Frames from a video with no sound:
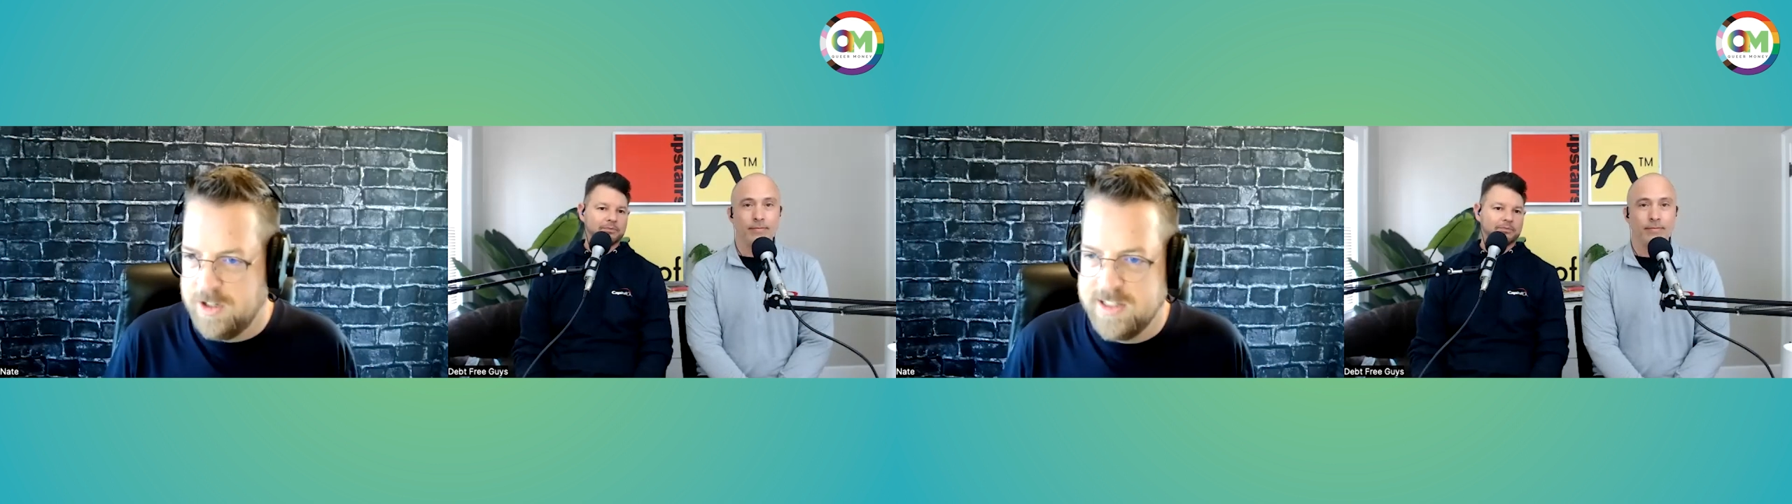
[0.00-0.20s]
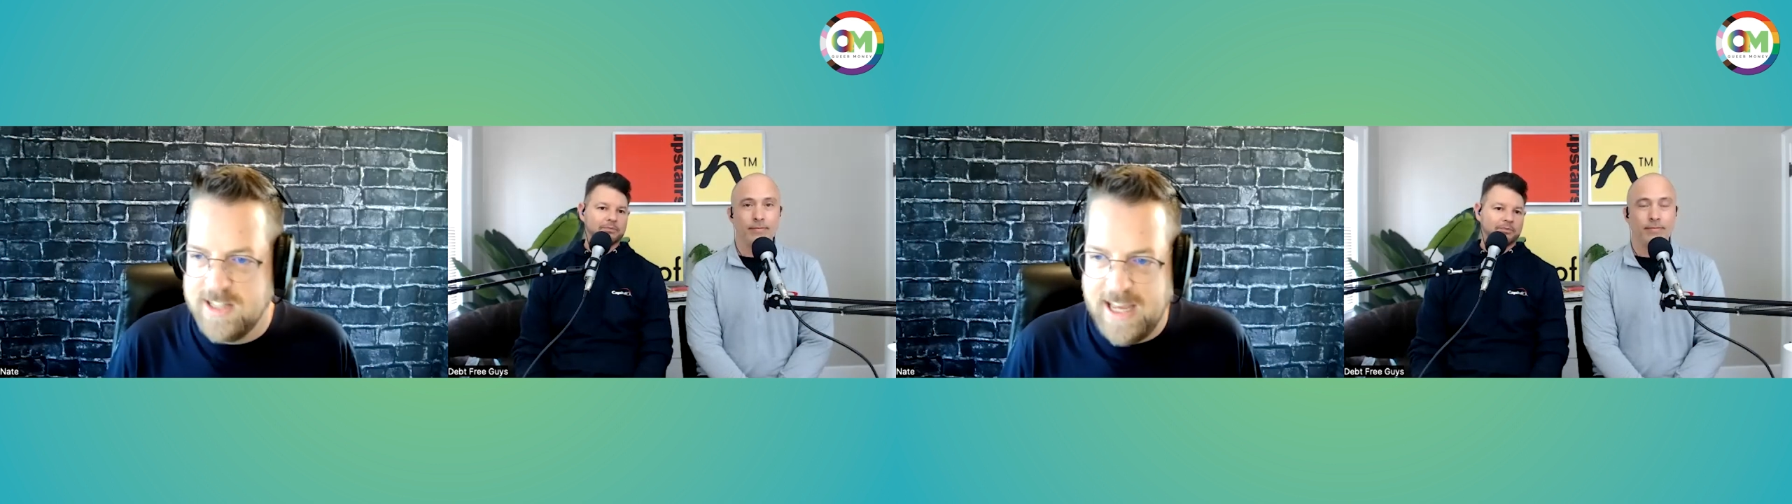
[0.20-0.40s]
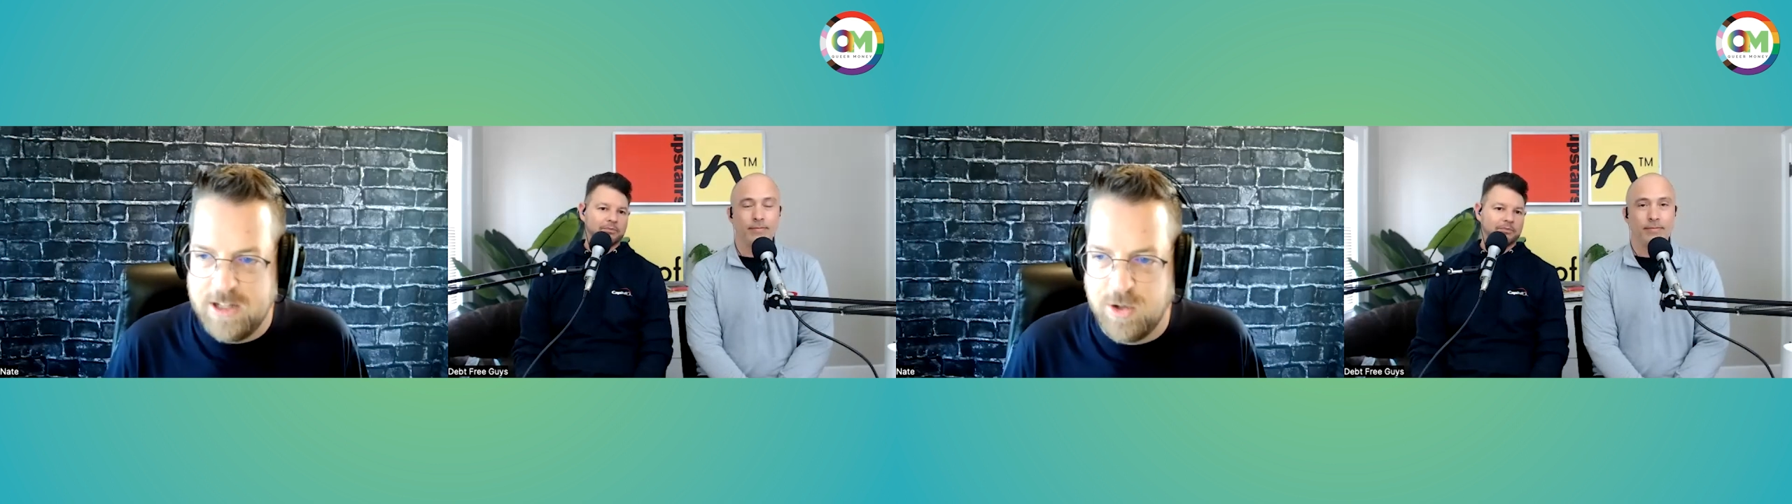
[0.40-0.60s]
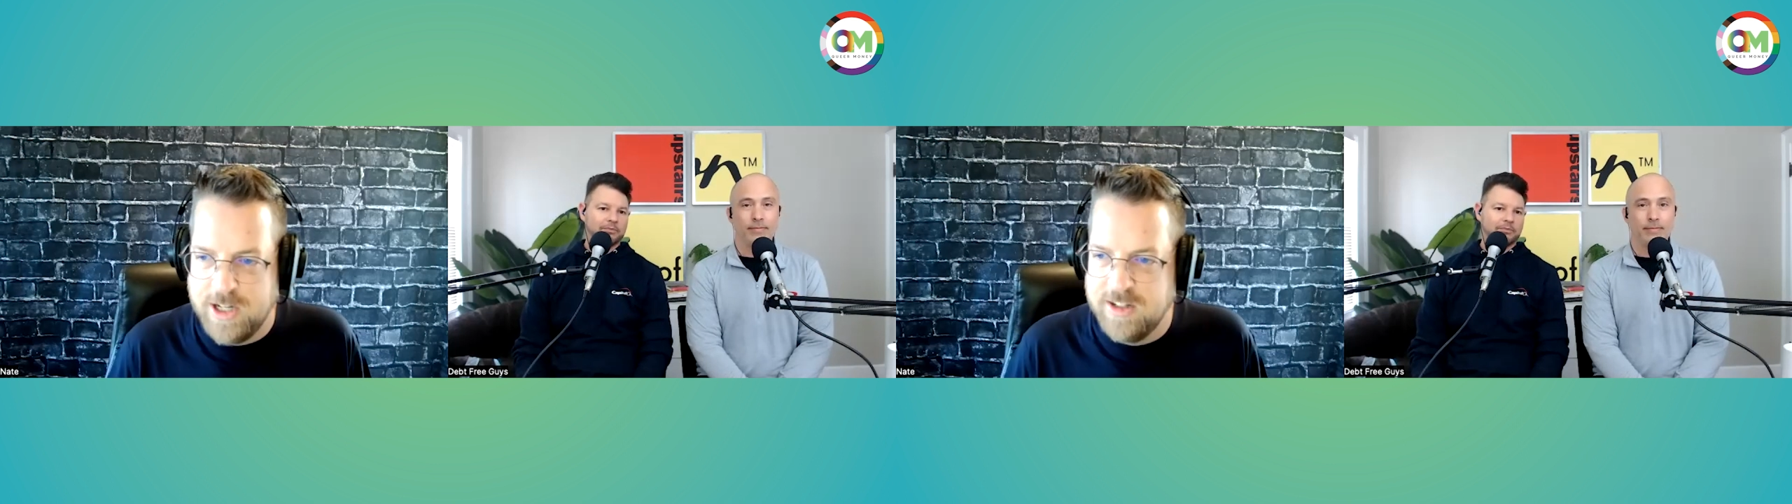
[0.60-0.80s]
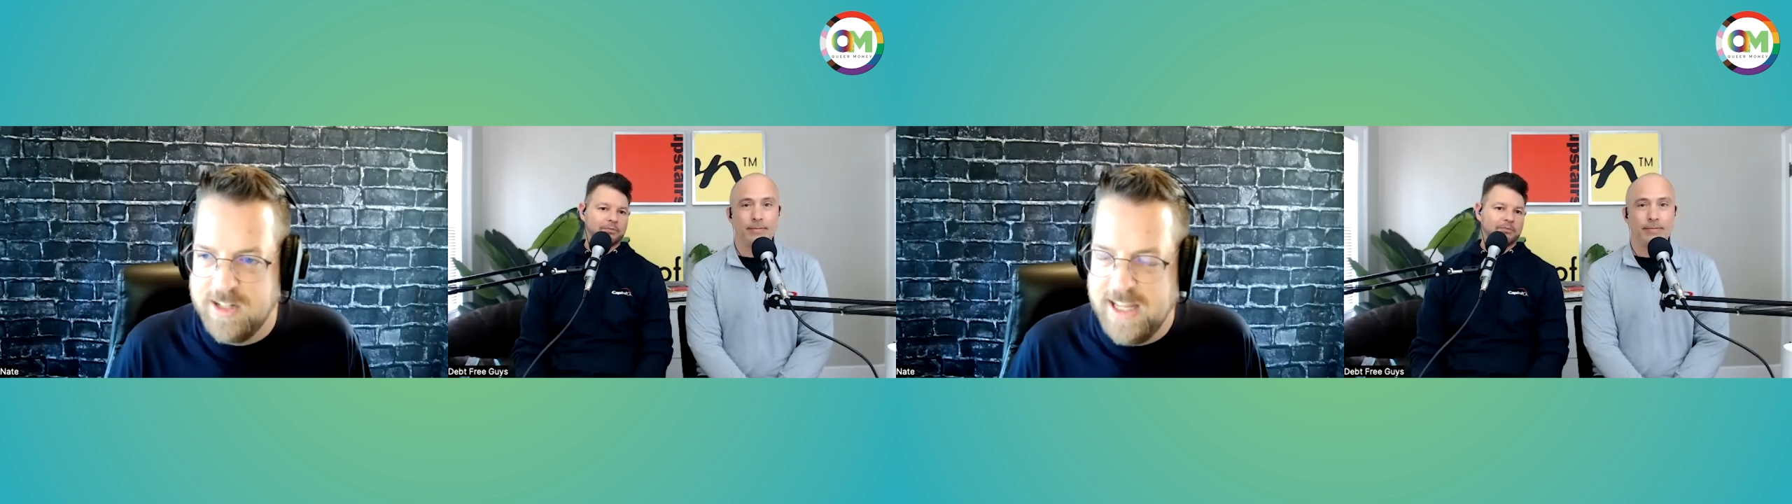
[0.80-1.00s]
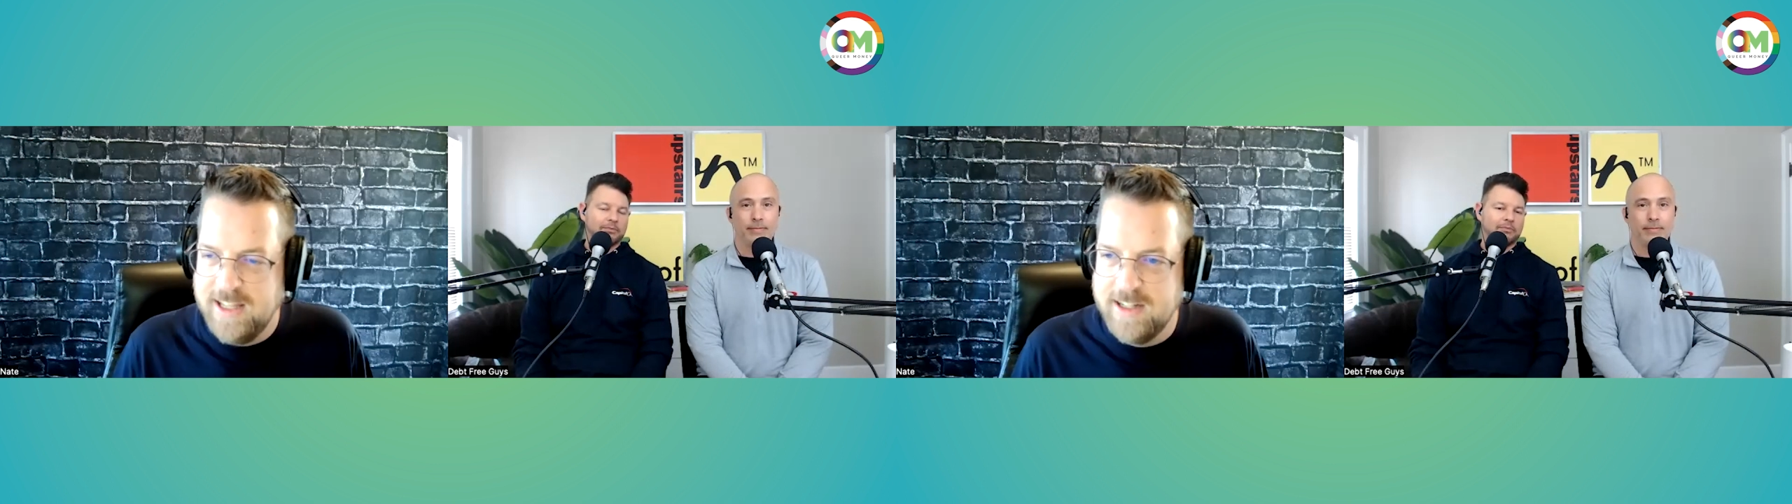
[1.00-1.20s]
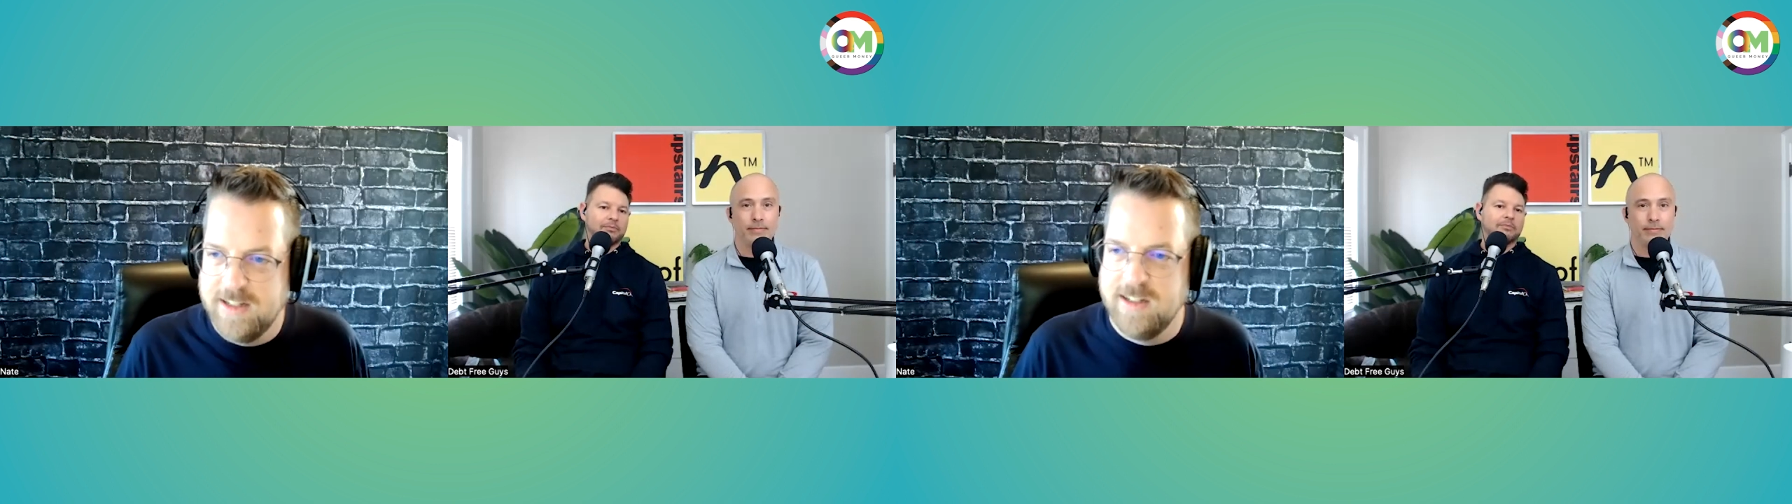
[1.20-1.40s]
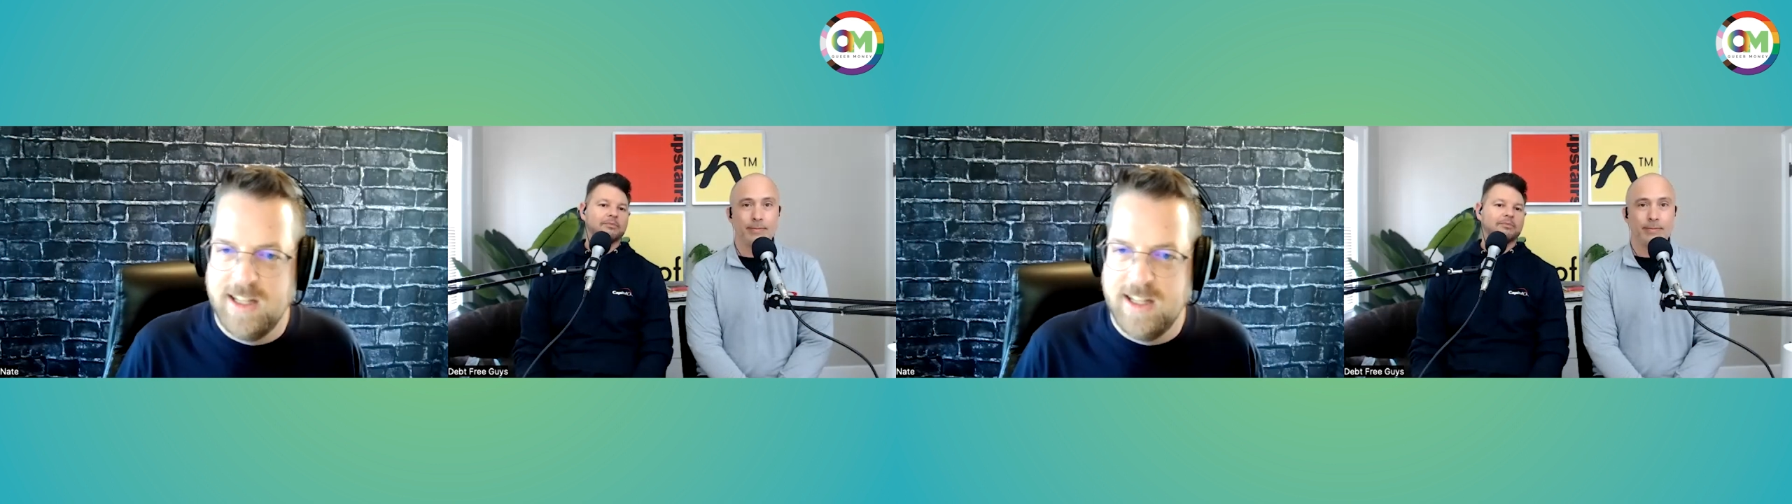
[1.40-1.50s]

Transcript: it's at Trader Nate here,